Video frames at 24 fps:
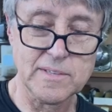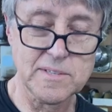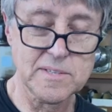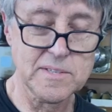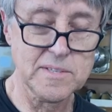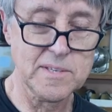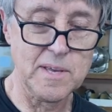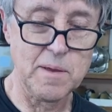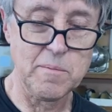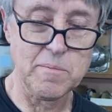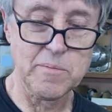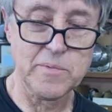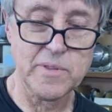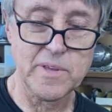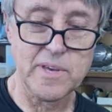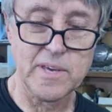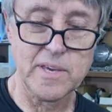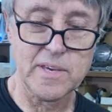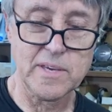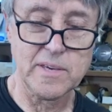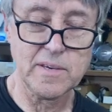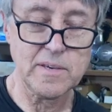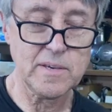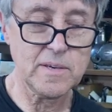
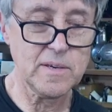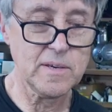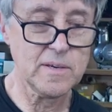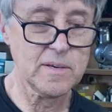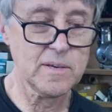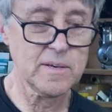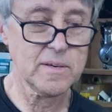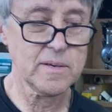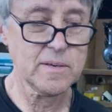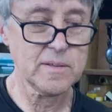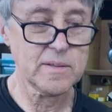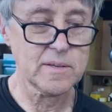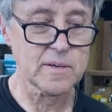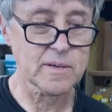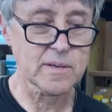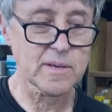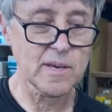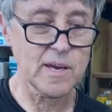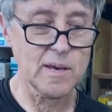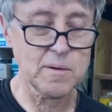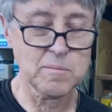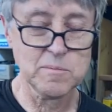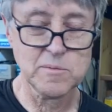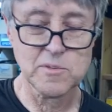something that
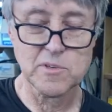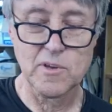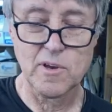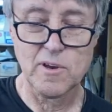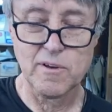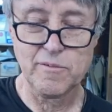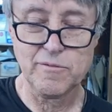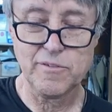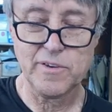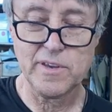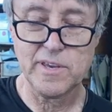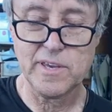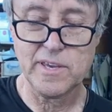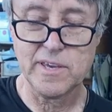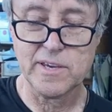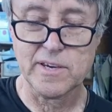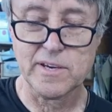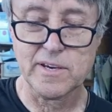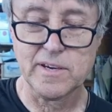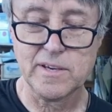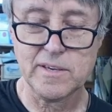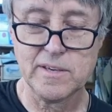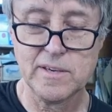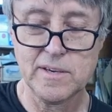comes off
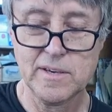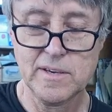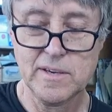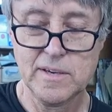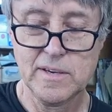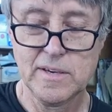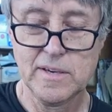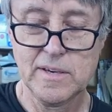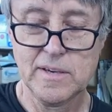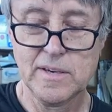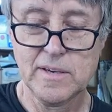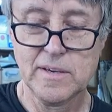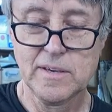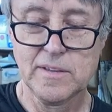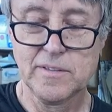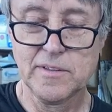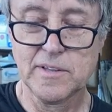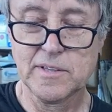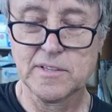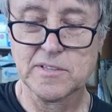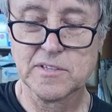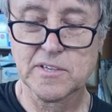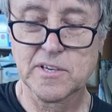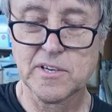here
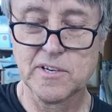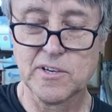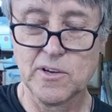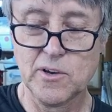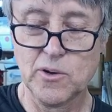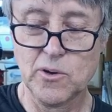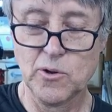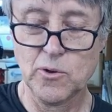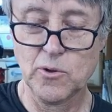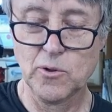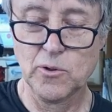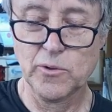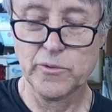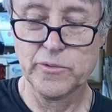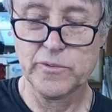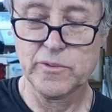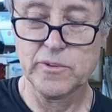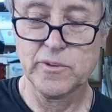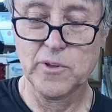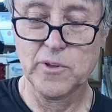that's going to hold